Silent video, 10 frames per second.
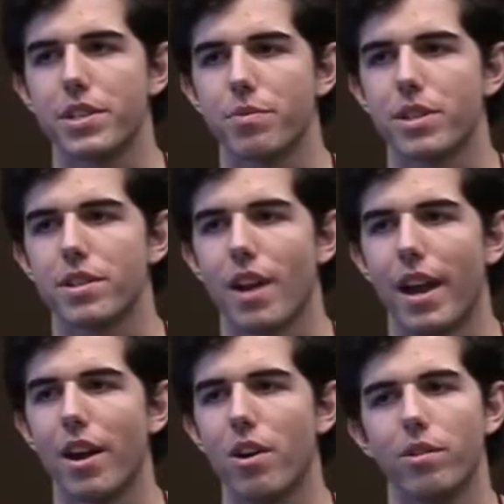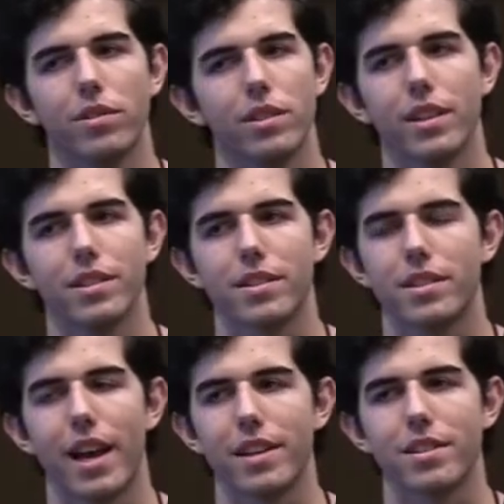which I owned as a
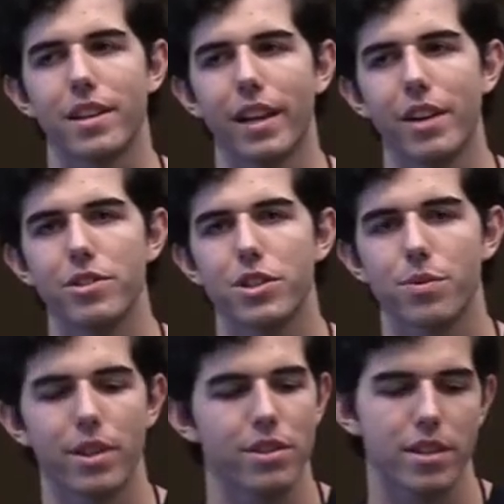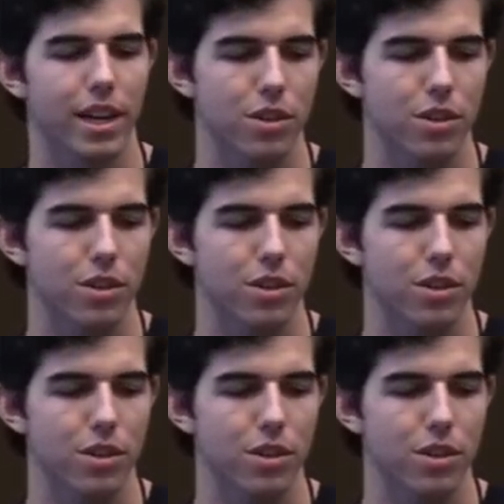test thing. It was just one of those things